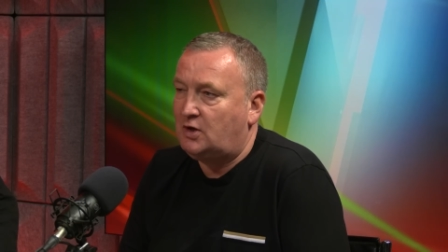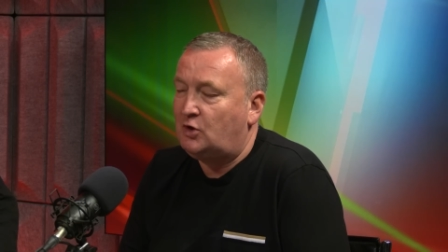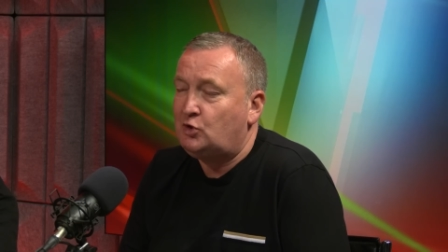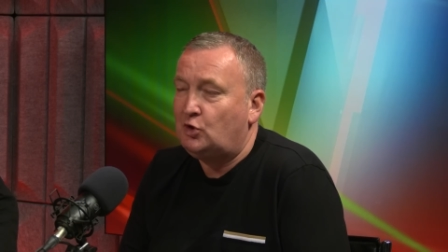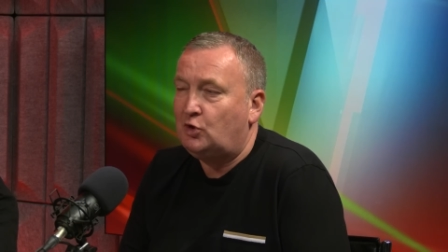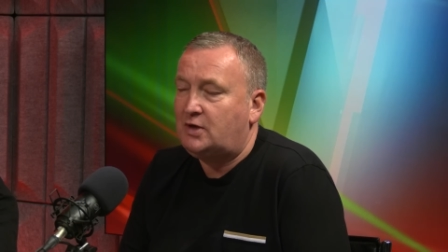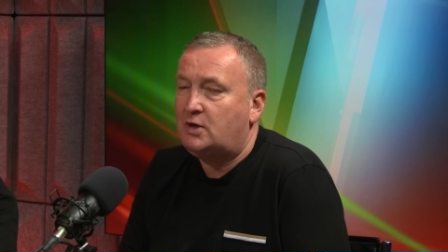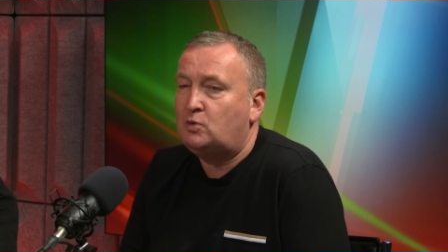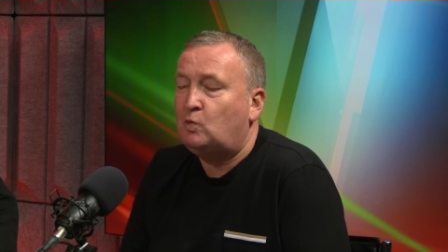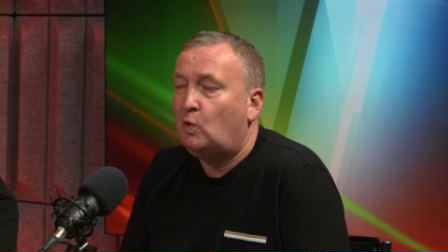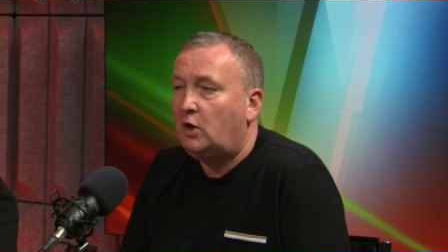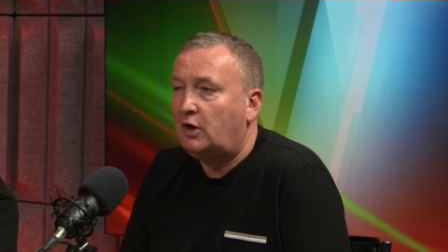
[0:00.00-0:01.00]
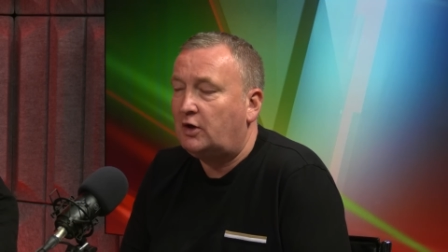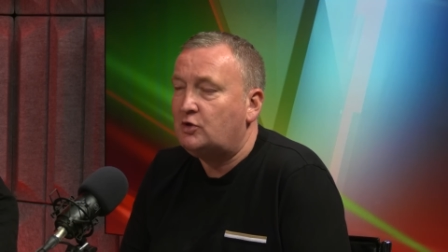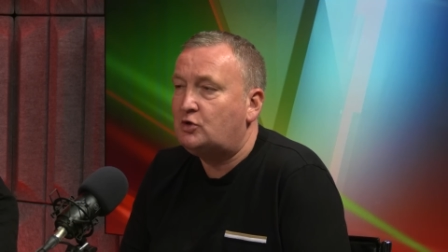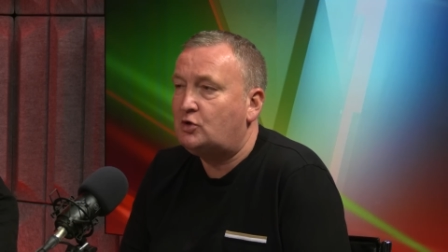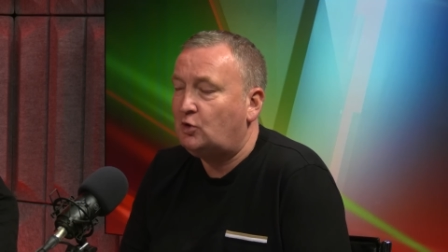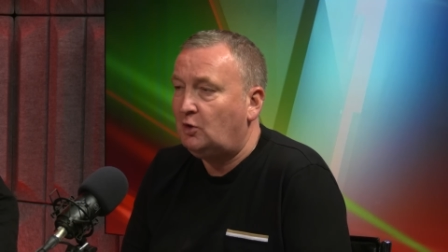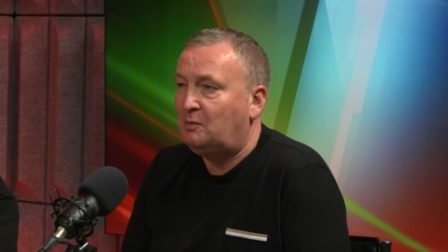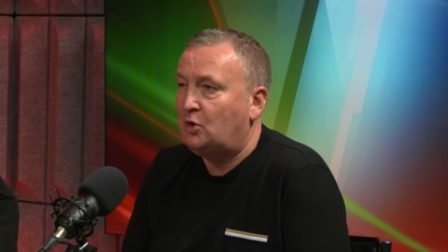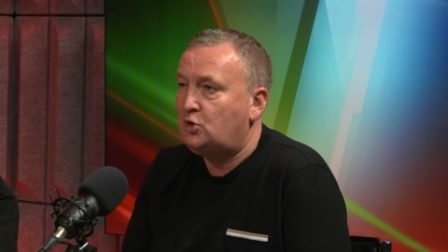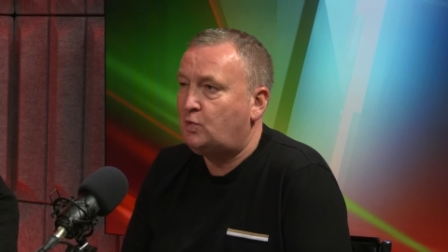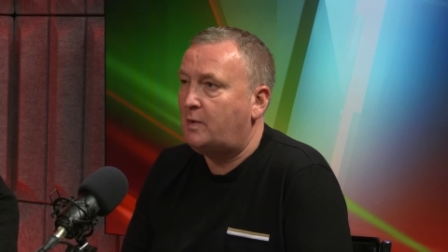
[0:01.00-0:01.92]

And José is working so much.